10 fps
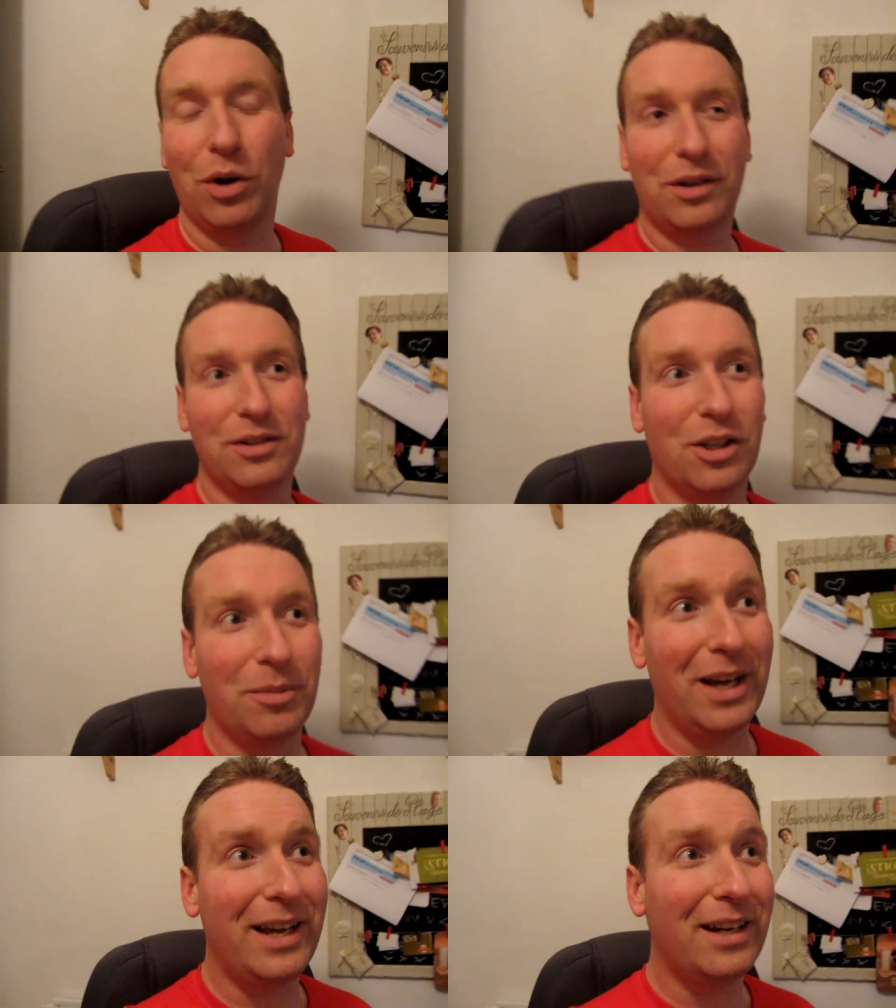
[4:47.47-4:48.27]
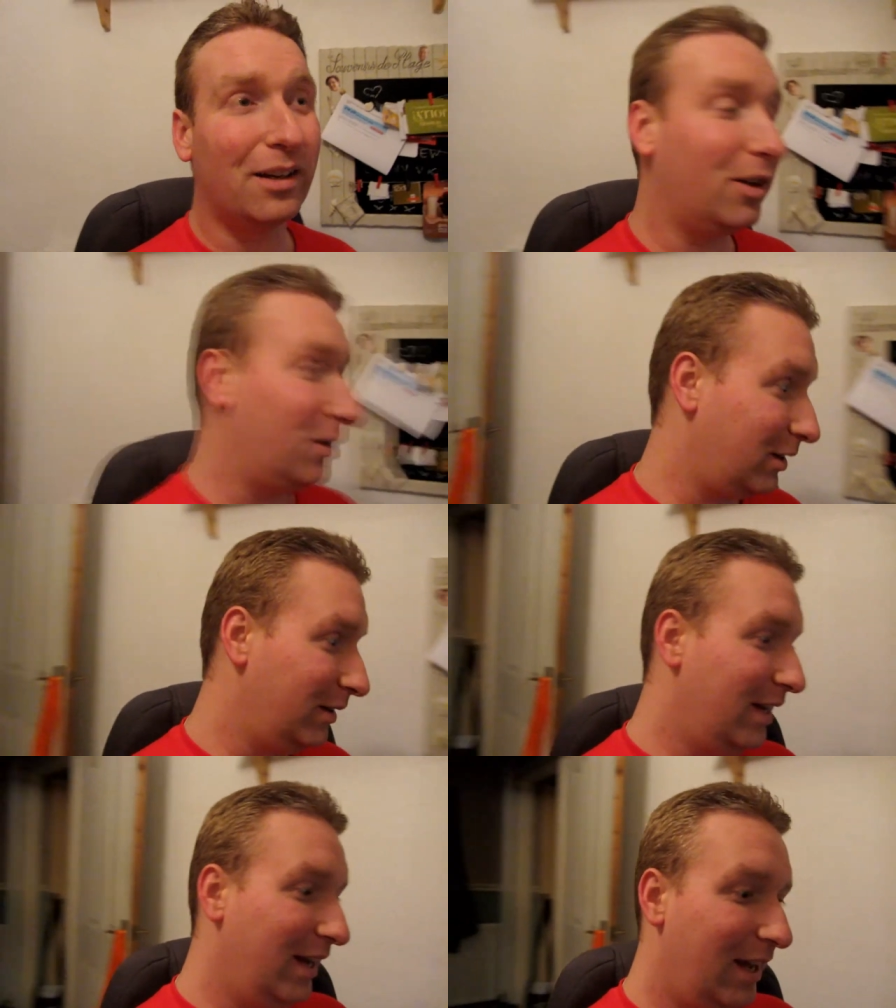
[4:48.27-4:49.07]
work until about eight o'clock.
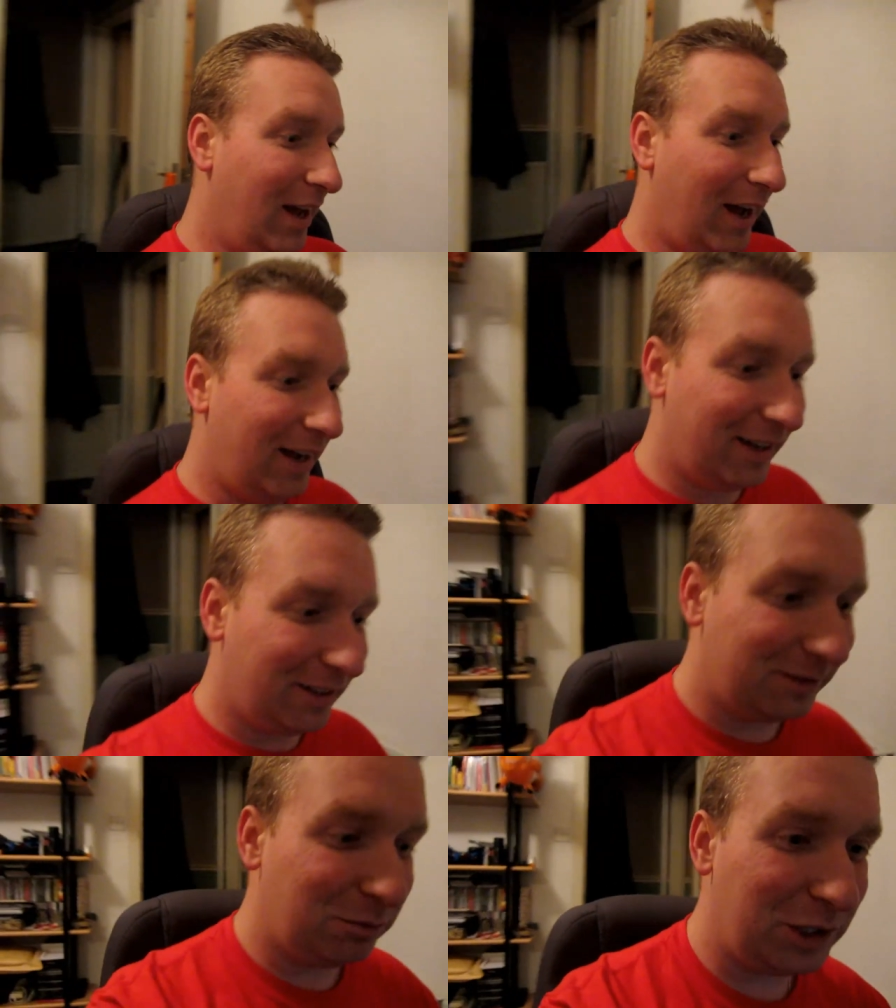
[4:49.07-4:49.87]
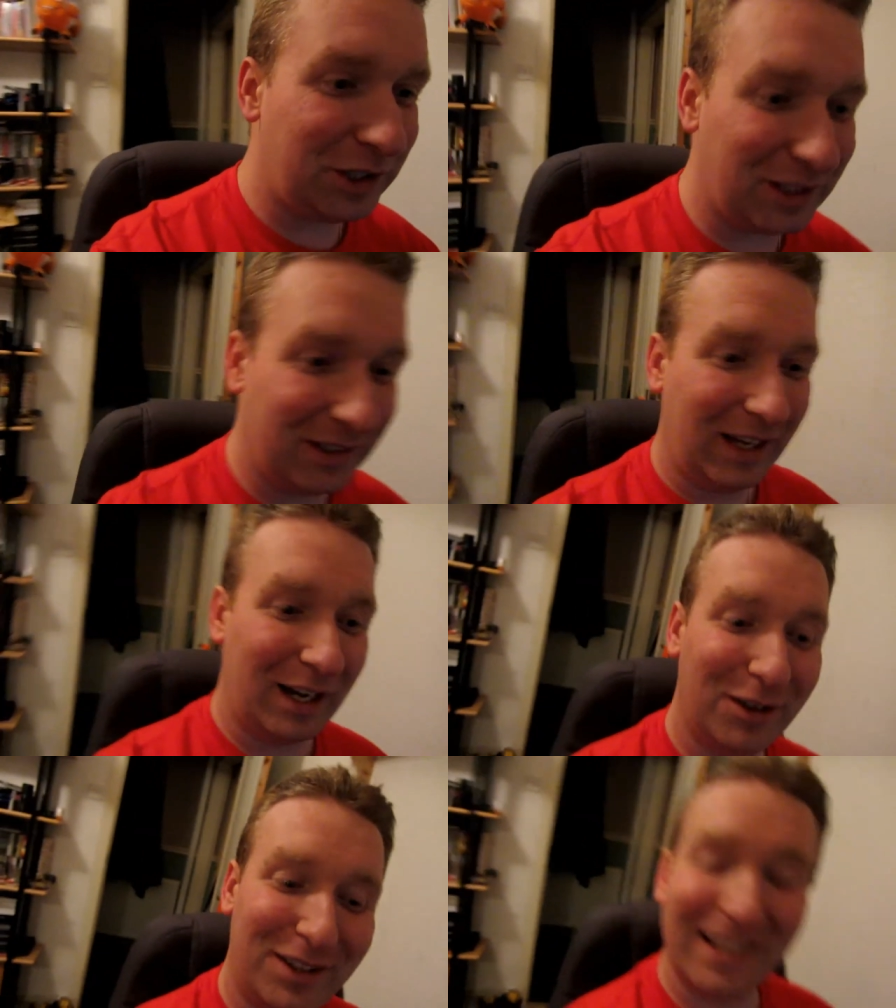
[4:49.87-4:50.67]
Uh, which is a
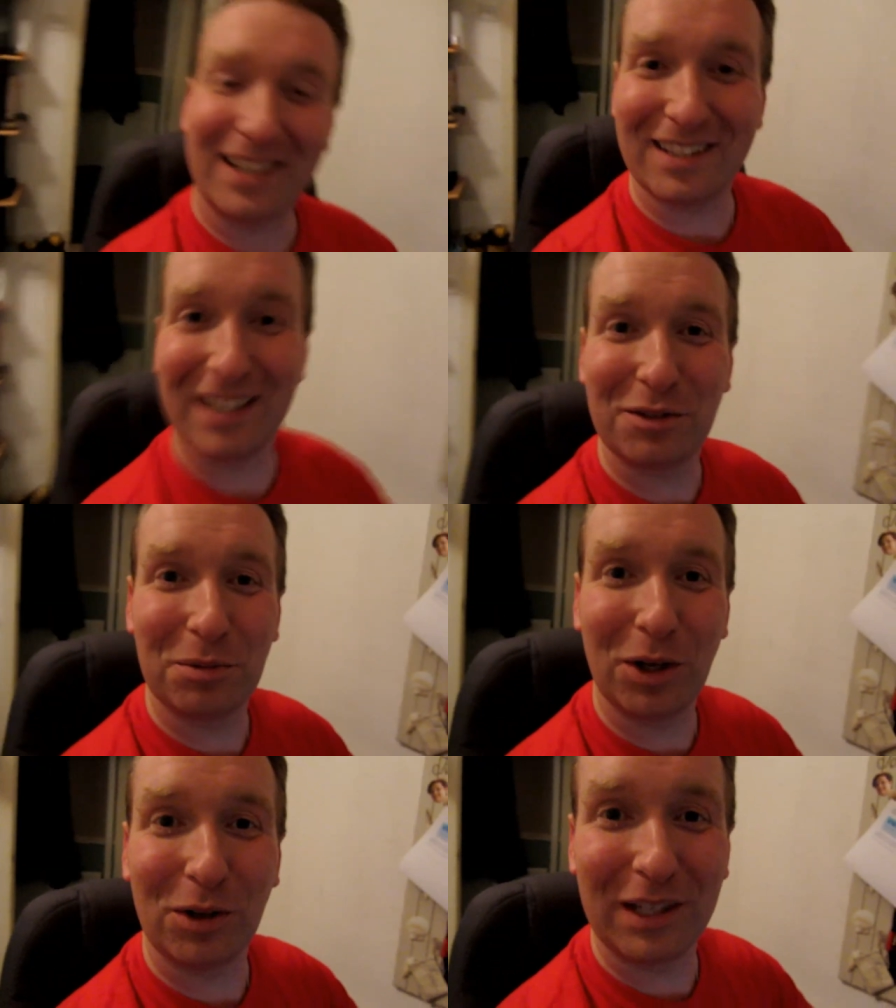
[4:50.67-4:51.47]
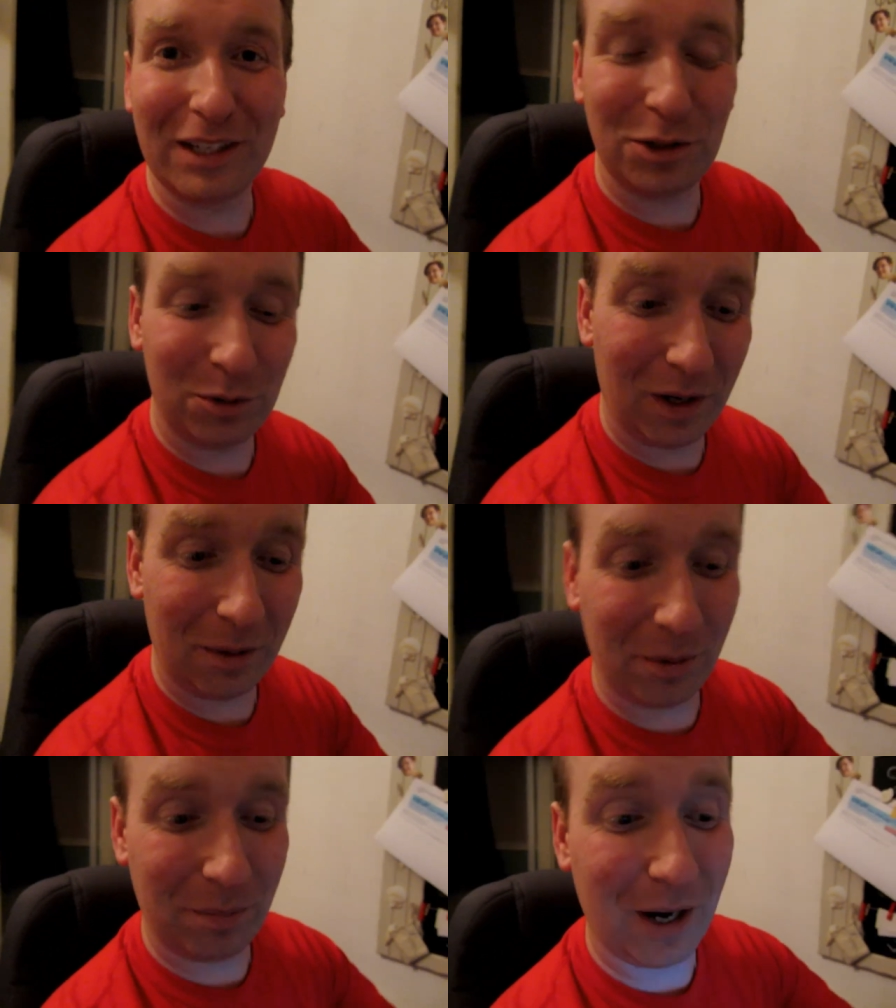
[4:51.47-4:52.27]
good thing because it gives me all day to
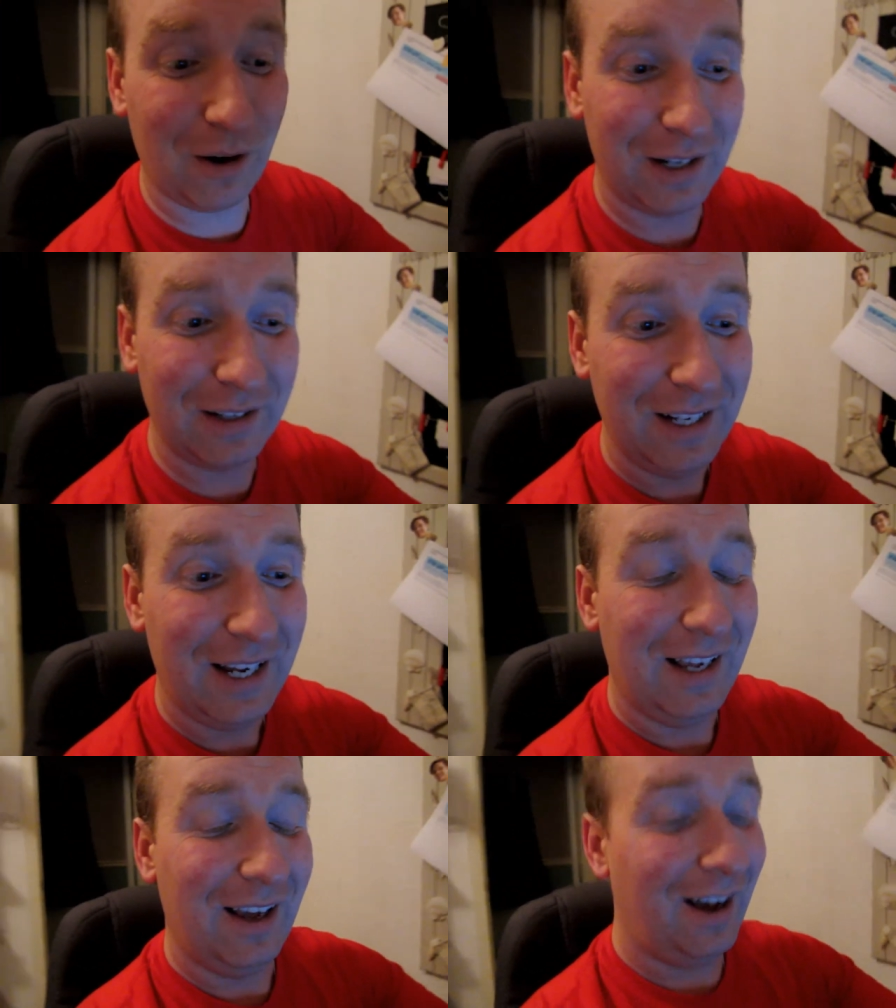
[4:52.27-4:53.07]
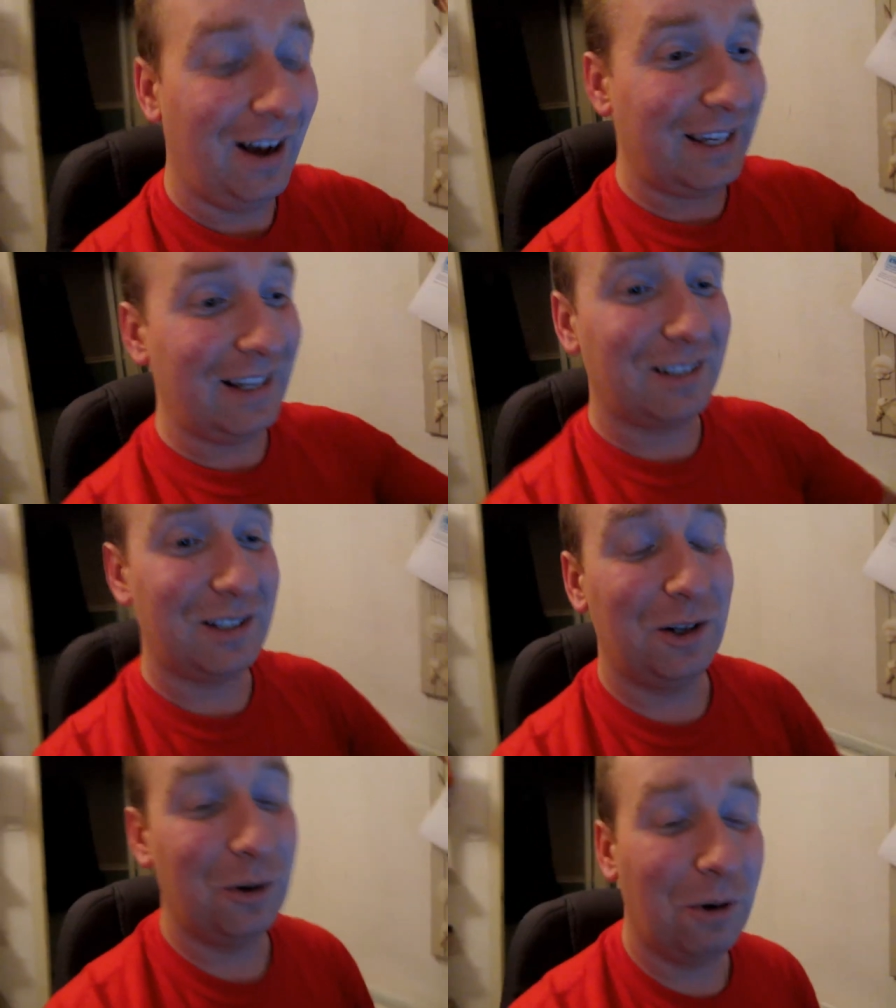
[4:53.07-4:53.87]
uh, prepare it. Uh, yeah,
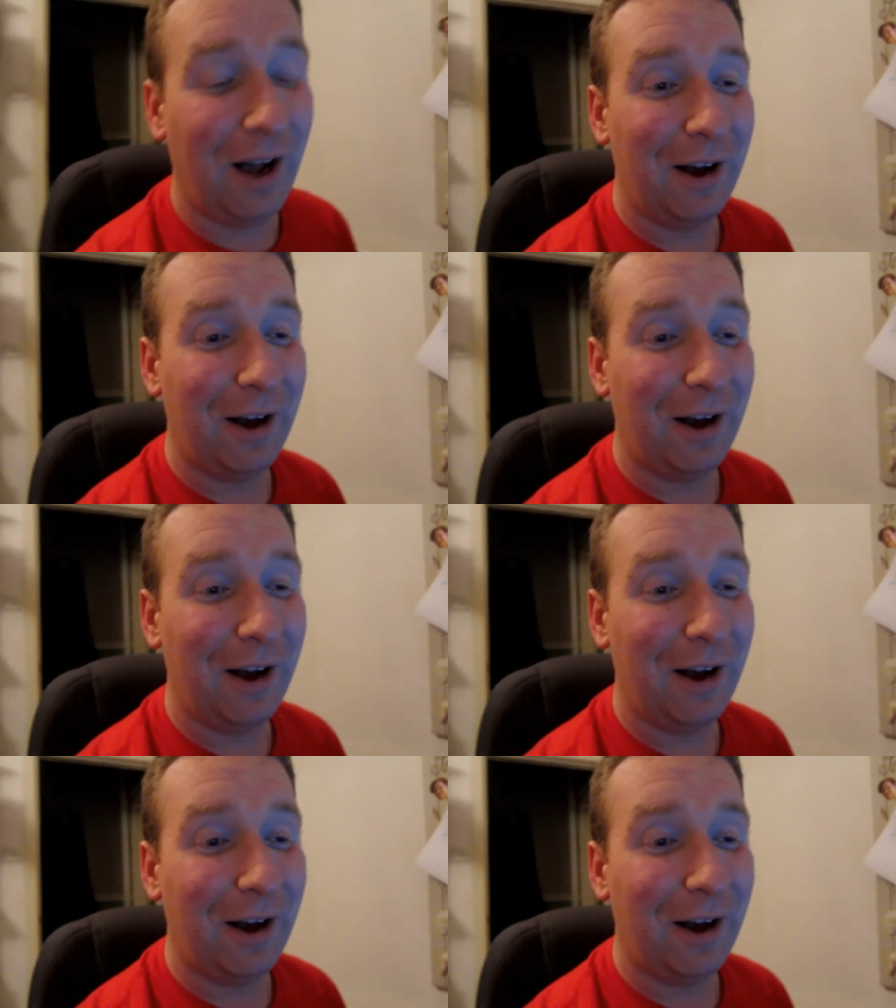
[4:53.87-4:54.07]
so